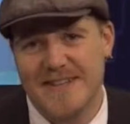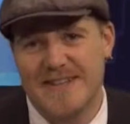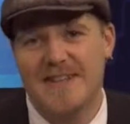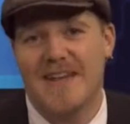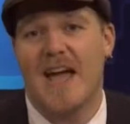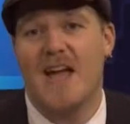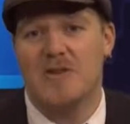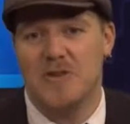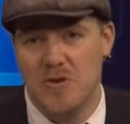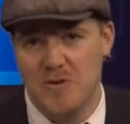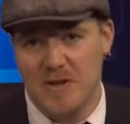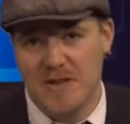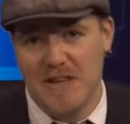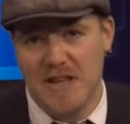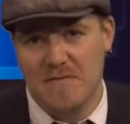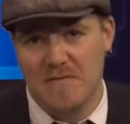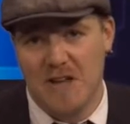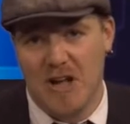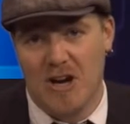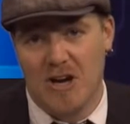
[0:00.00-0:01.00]
and you can
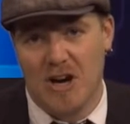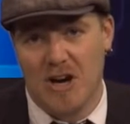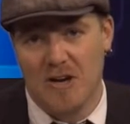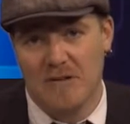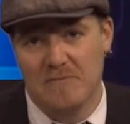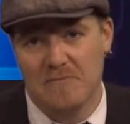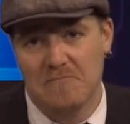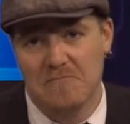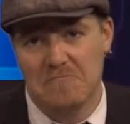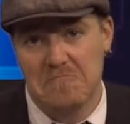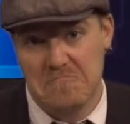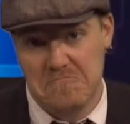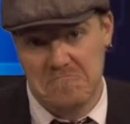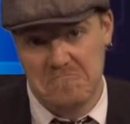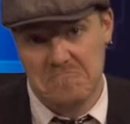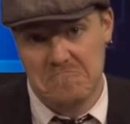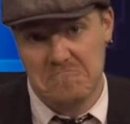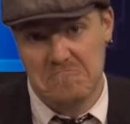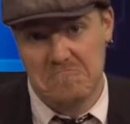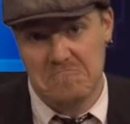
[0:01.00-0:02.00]
live longer.
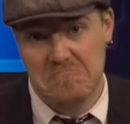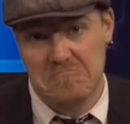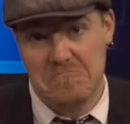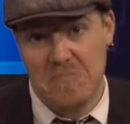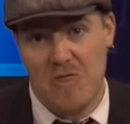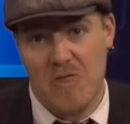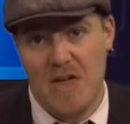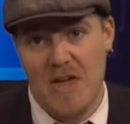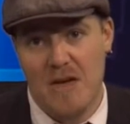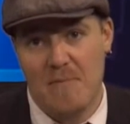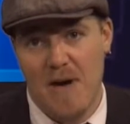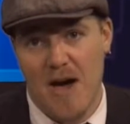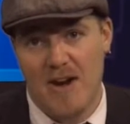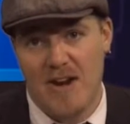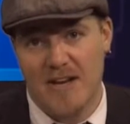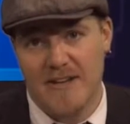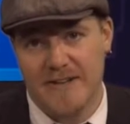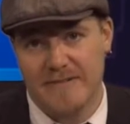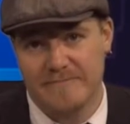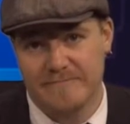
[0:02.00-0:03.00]
Think about it.